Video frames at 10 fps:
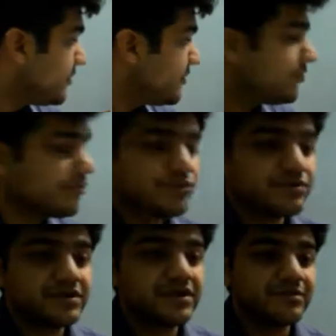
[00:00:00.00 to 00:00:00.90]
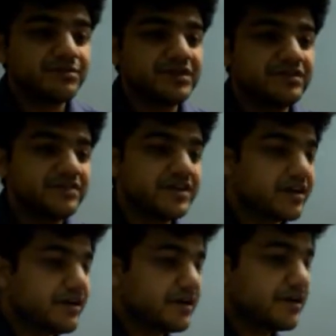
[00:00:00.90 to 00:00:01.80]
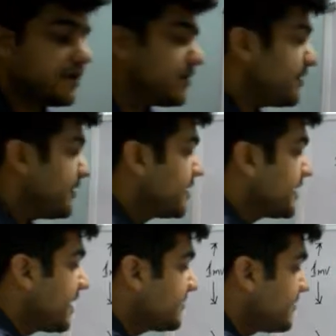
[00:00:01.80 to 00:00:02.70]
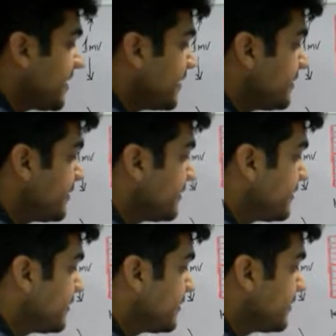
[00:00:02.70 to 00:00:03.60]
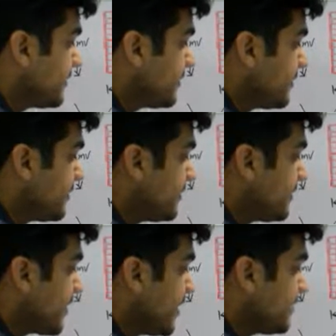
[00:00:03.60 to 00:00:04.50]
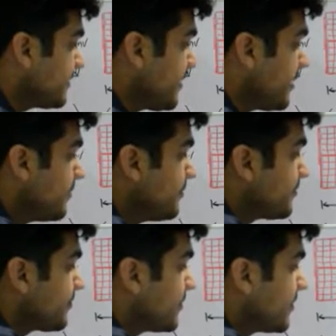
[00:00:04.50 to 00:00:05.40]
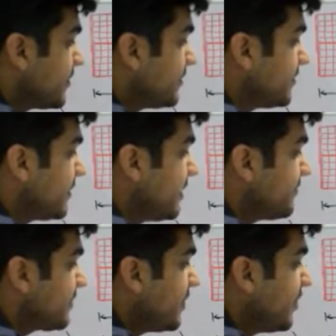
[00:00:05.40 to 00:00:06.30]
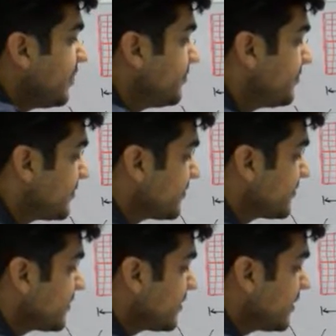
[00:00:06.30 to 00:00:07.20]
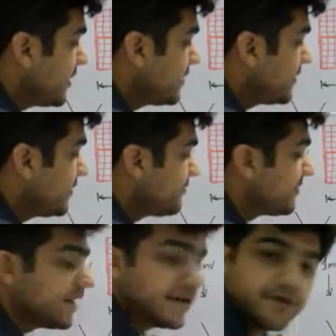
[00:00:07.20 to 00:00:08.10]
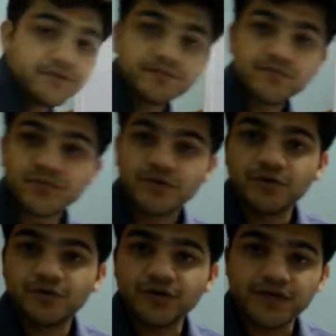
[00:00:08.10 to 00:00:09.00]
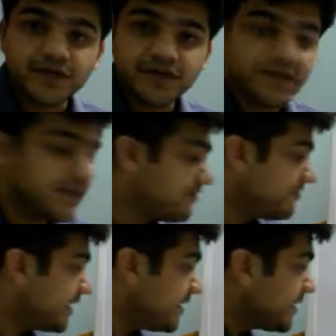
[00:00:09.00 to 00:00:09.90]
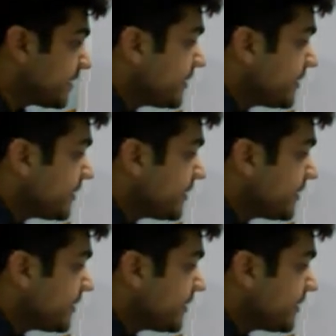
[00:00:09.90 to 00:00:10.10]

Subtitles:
you know, the limb leads, they are attached at the right arm, the left arm and the left leg. Okay, if I take